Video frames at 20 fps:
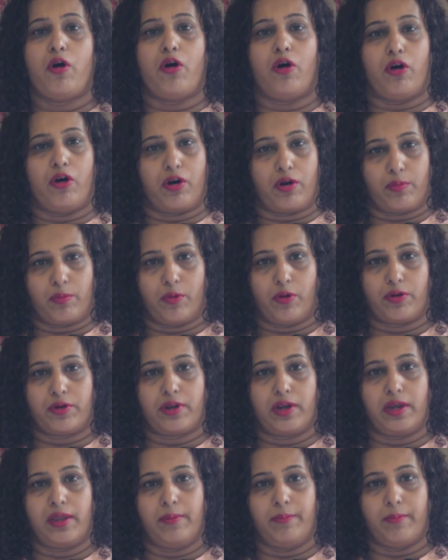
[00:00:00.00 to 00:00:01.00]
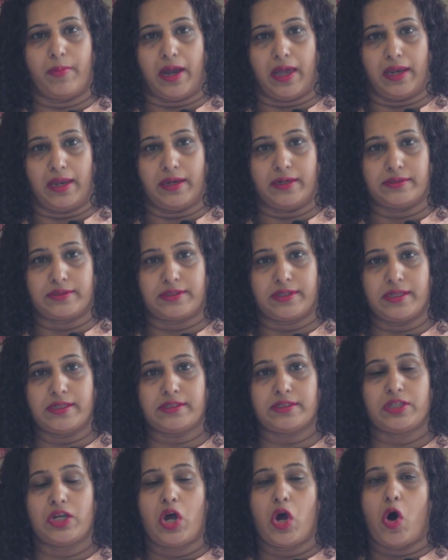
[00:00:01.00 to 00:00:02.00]
hormonal
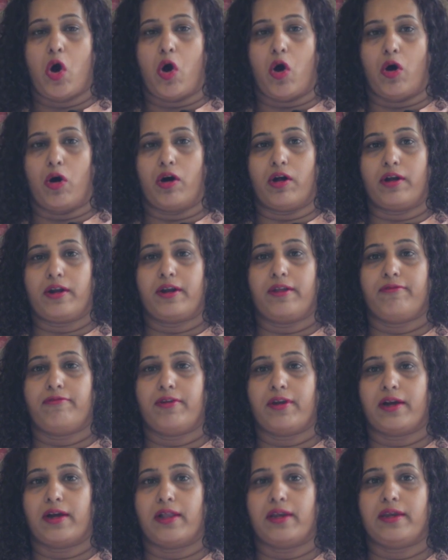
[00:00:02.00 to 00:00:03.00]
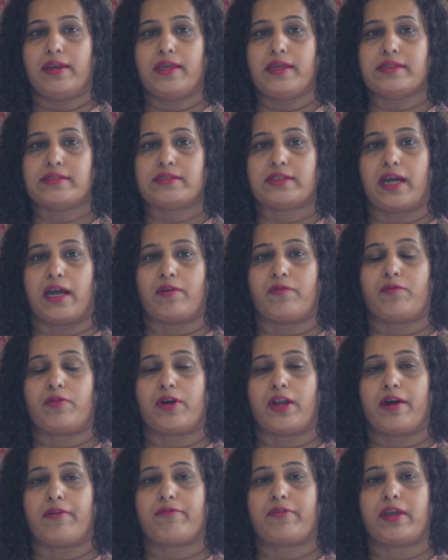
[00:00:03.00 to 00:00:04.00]
imbalances or difficulties that
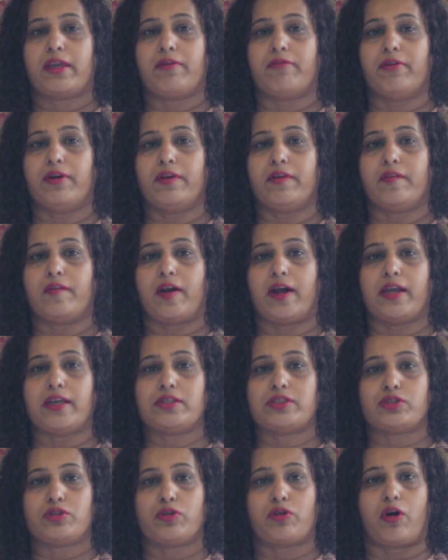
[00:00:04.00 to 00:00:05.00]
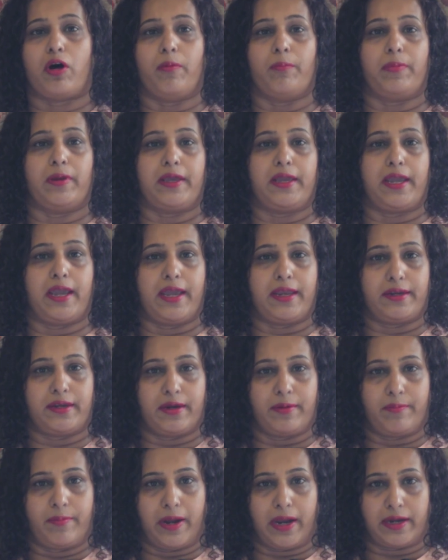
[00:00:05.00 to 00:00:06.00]
would have given rise to
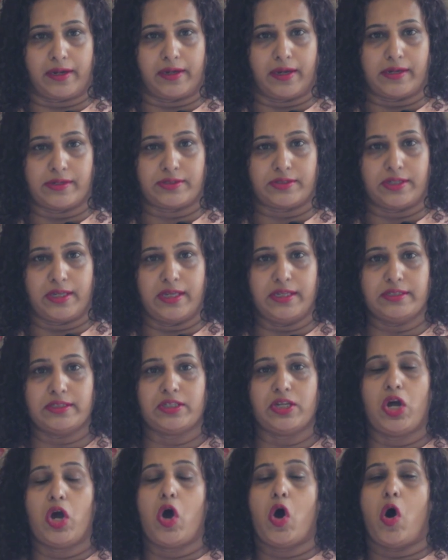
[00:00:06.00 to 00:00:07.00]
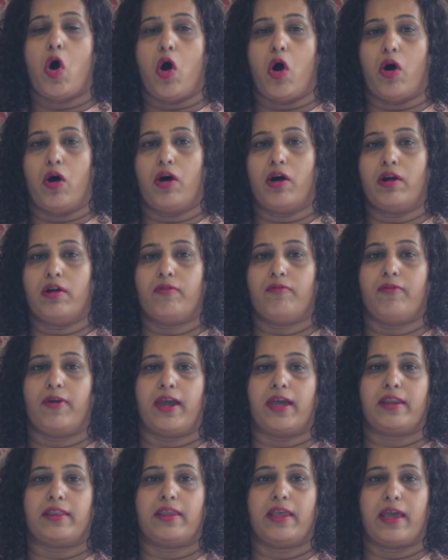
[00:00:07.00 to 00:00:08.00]
complicated pregnancies, or
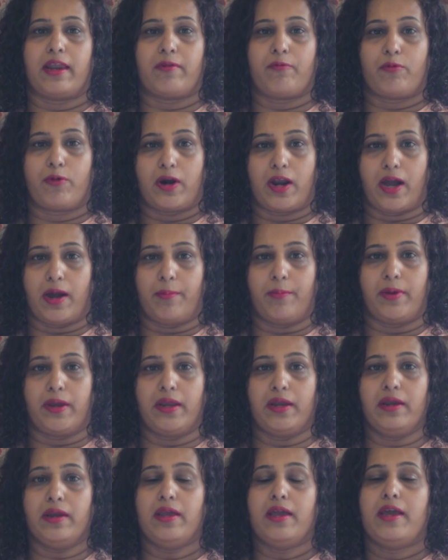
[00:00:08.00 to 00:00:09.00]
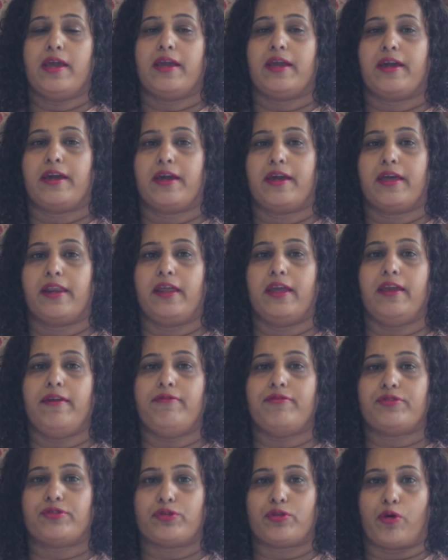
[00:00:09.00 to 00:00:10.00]
where there would have been
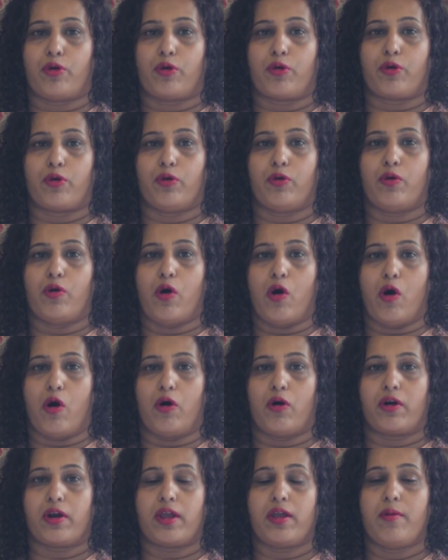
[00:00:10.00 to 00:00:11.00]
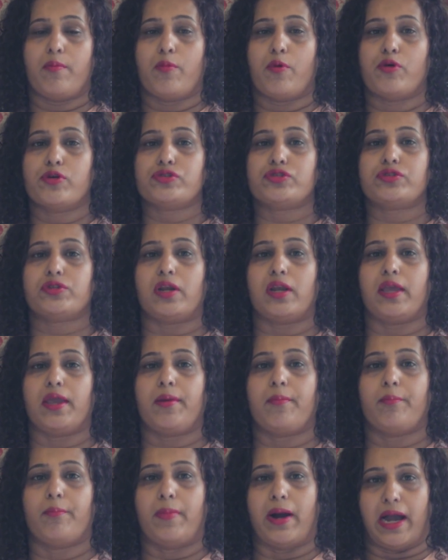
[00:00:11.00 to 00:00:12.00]
grief, sorrow or emotional
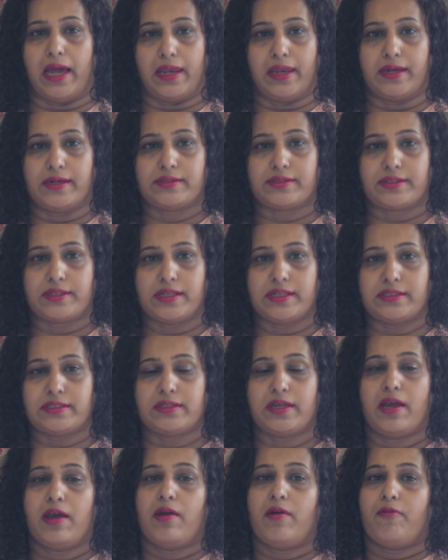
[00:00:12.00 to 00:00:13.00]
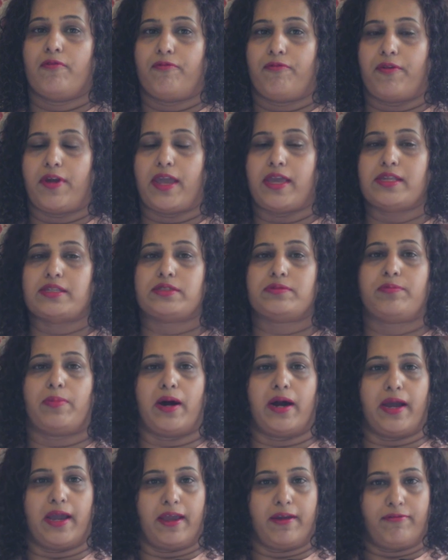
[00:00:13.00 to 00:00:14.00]
imbalances faced
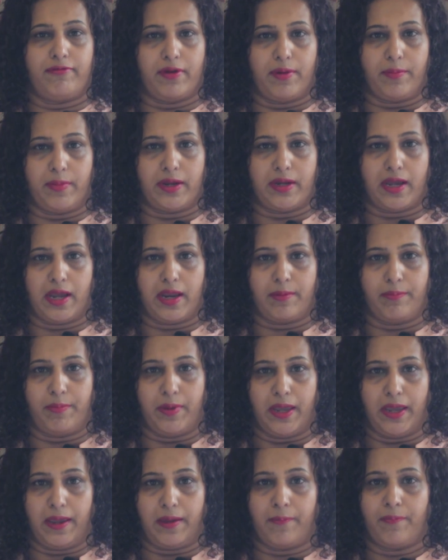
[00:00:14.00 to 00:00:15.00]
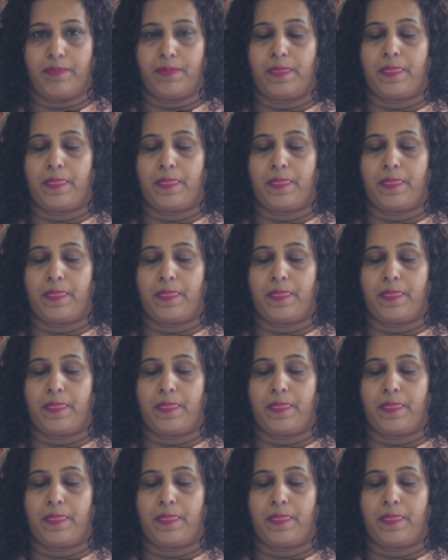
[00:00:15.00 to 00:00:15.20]
by a feminine being.